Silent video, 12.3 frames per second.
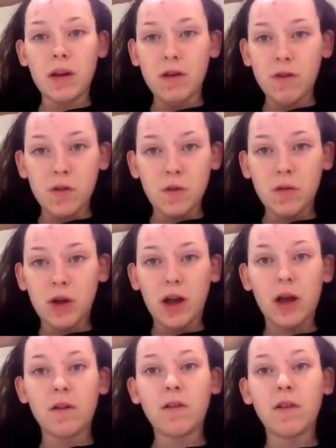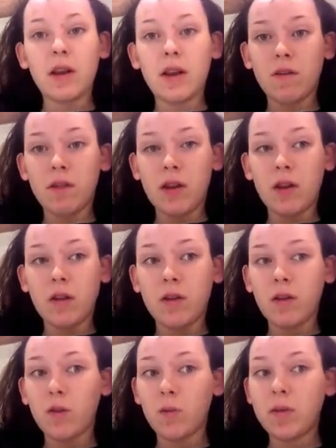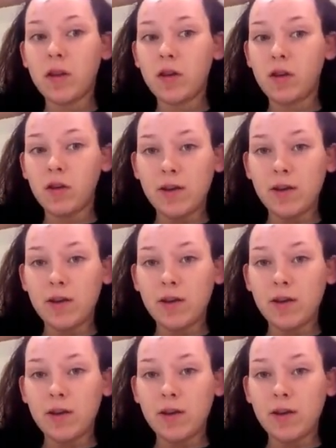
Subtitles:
if you have any videos that you want me to do,